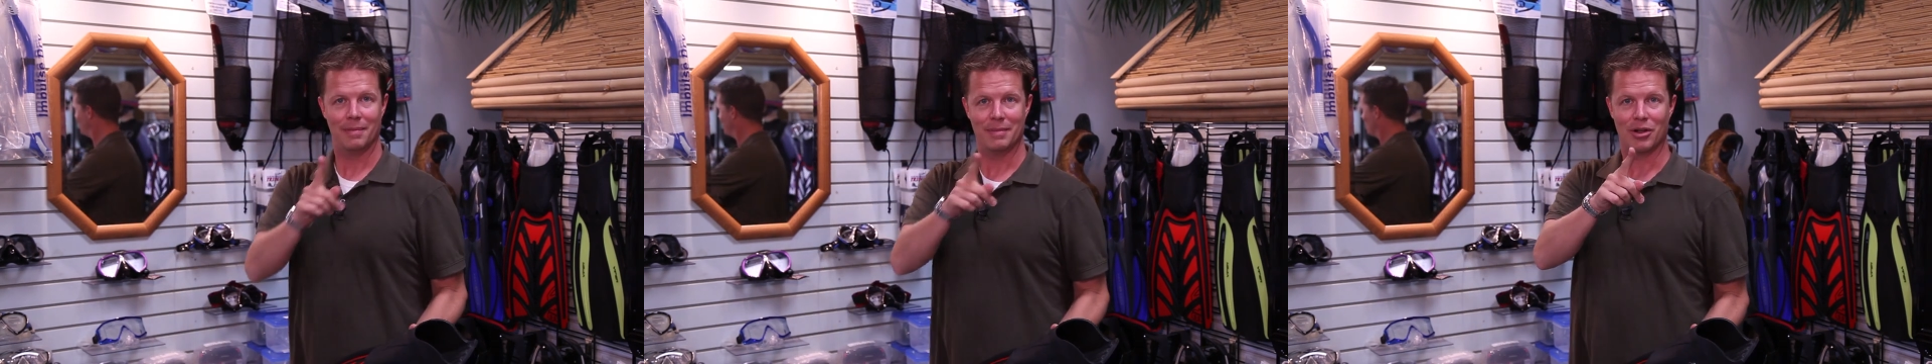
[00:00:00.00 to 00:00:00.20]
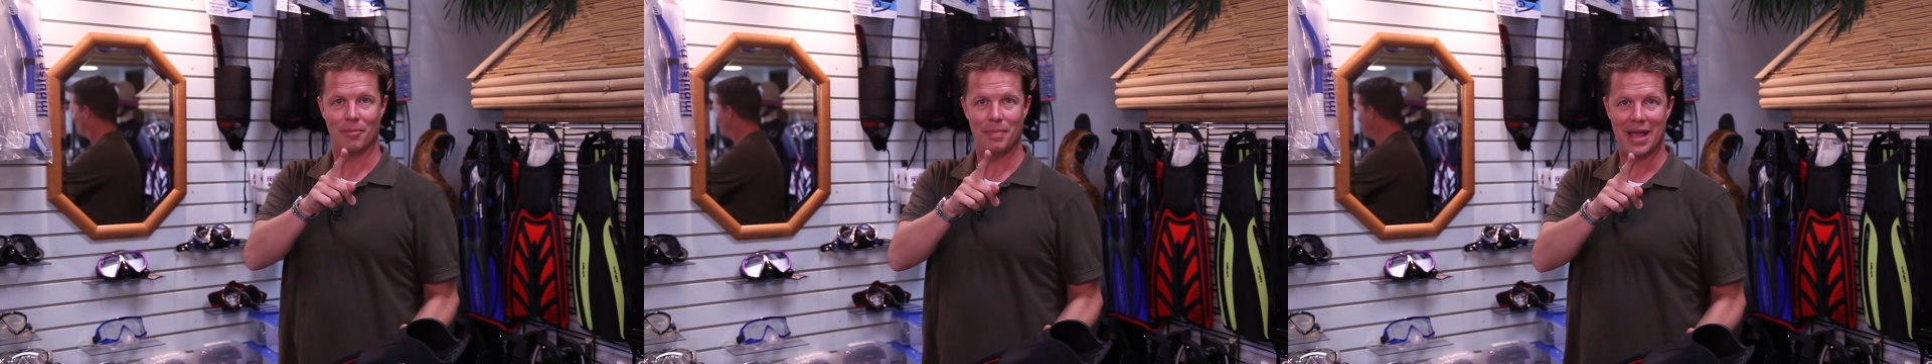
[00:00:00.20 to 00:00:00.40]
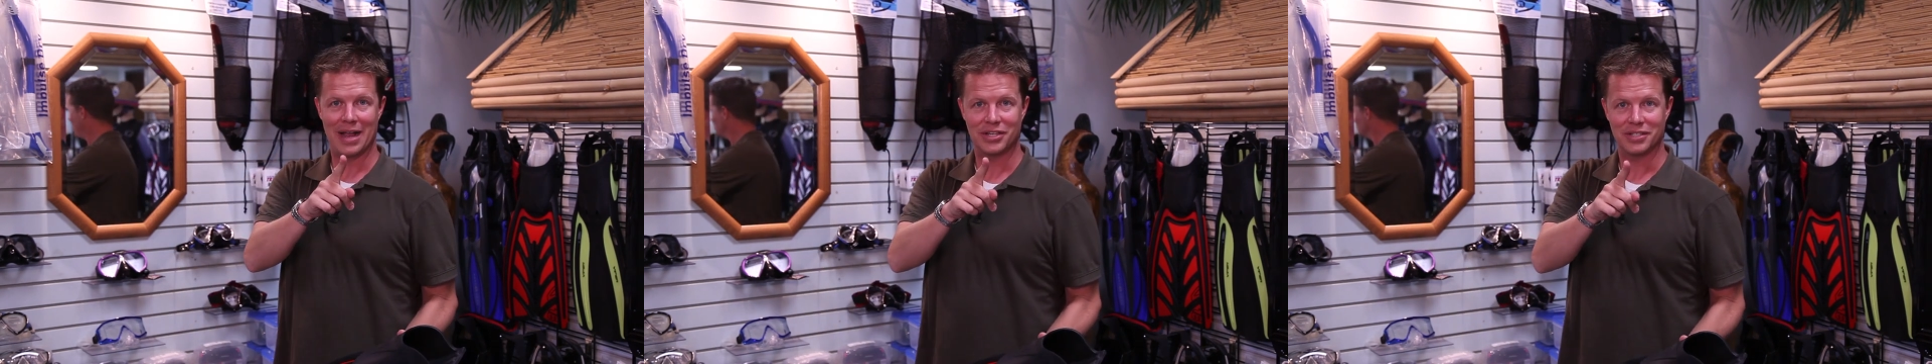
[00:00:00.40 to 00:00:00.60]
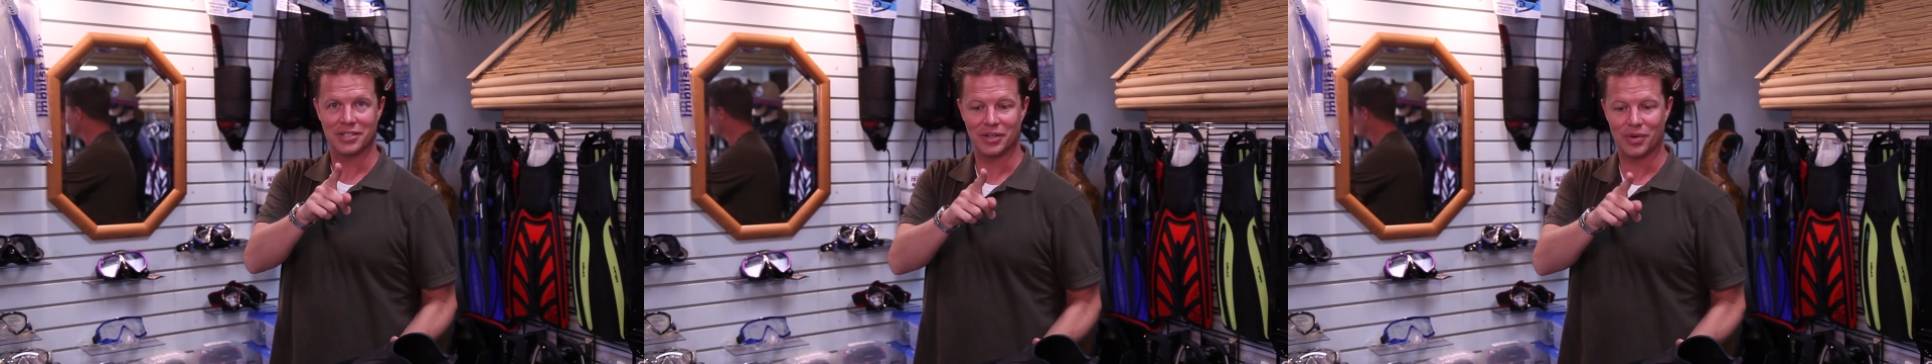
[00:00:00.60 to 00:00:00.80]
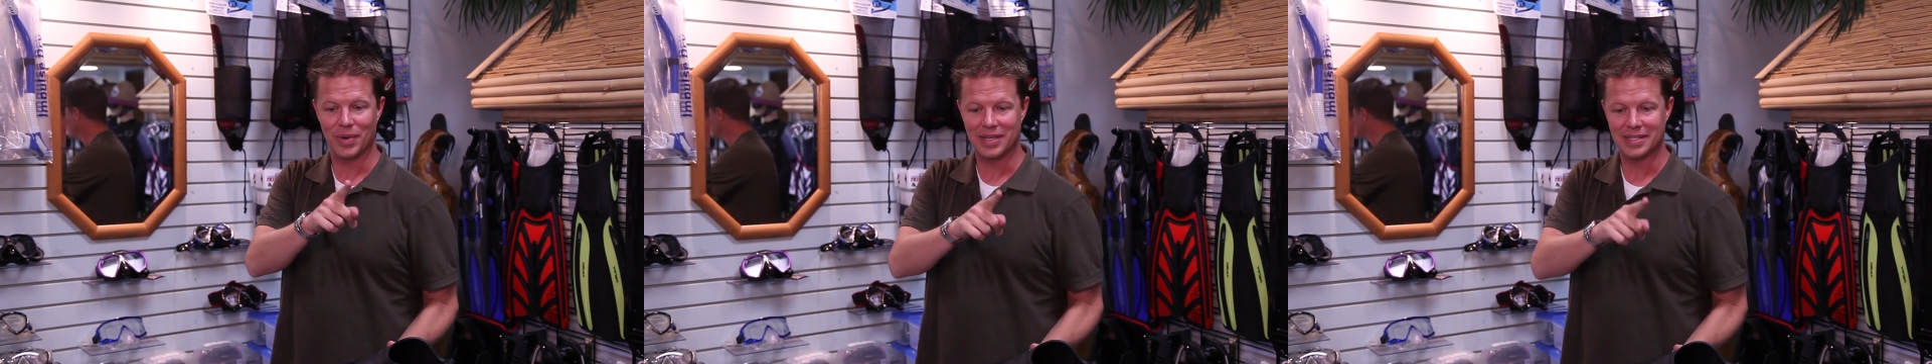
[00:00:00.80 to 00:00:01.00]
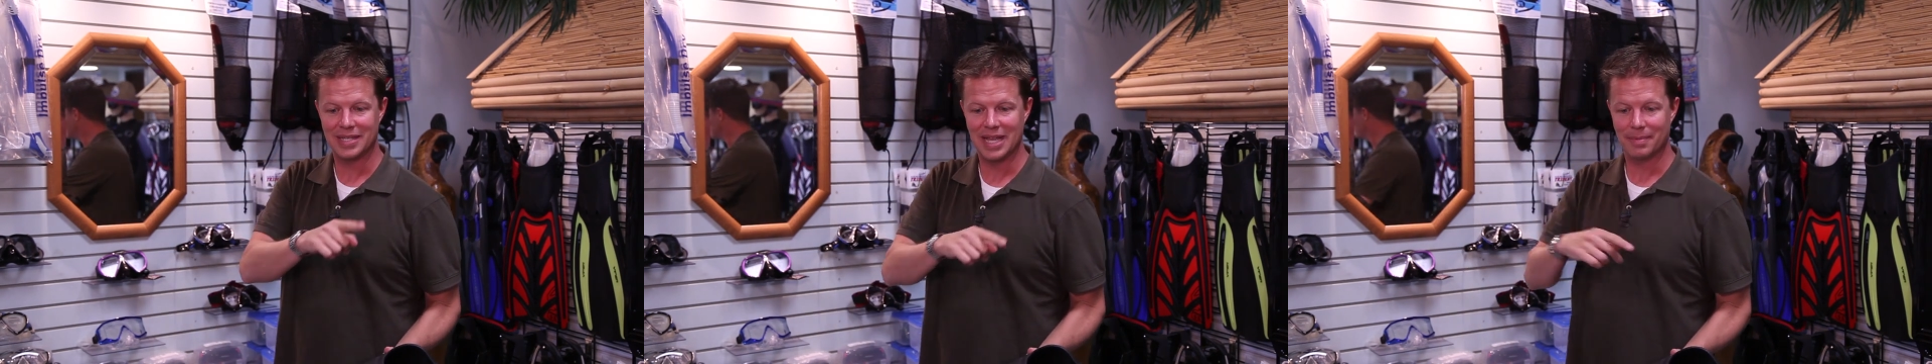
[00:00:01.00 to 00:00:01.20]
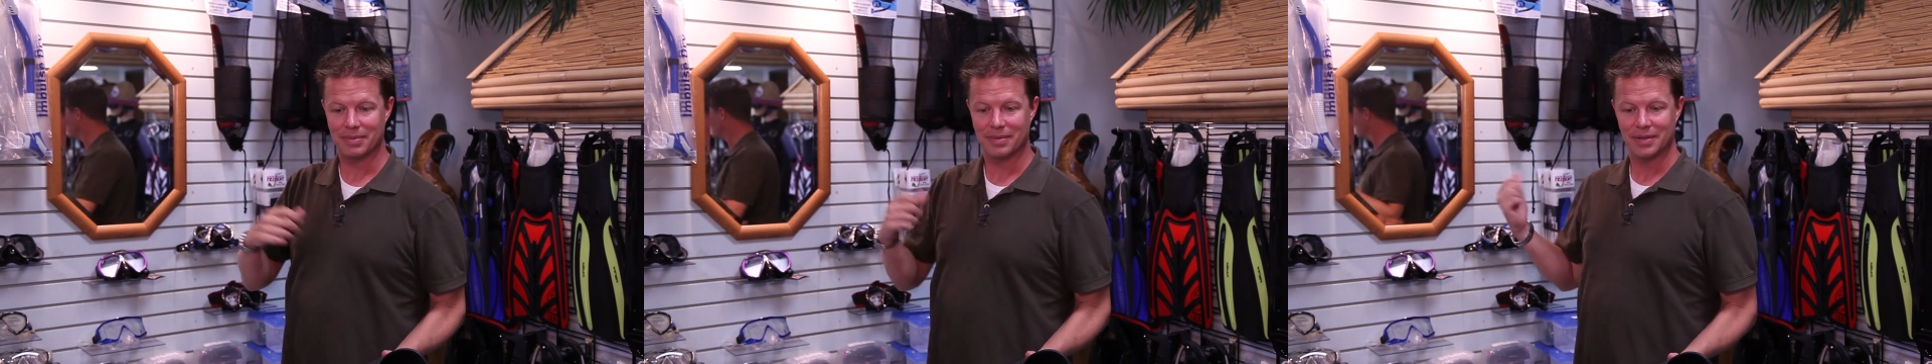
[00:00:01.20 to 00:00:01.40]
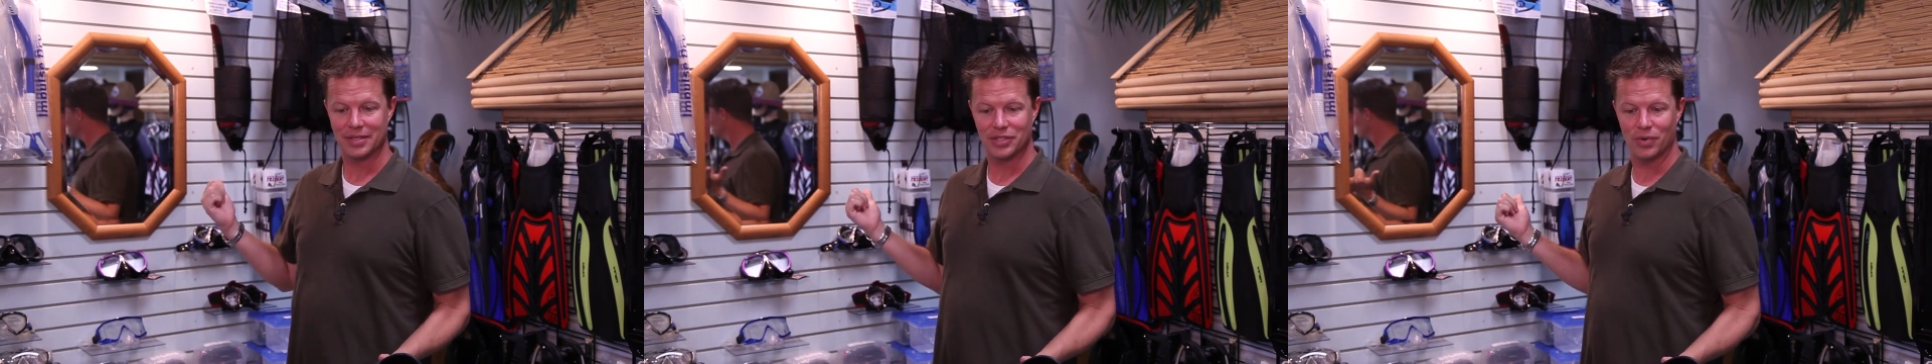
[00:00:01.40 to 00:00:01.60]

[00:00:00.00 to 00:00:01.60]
Let me go back just a quick step.